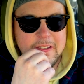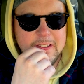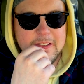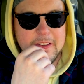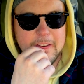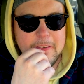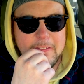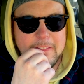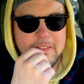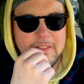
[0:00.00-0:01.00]

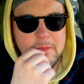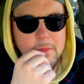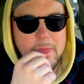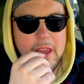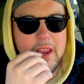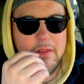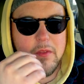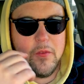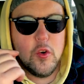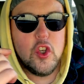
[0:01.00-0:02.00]
So
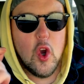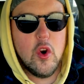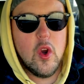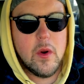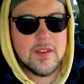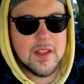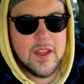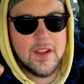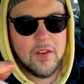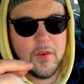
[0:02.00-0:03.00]
if you don't know what it's
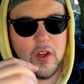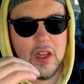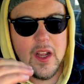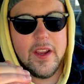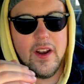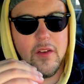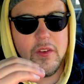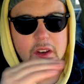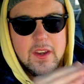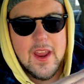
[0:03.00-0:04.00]
like, if you're lucky enough to
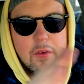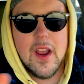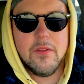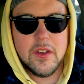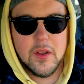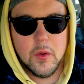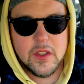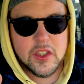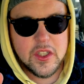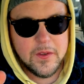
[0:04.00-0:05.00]
never have to deal with
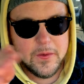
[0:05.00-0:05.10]
this shit,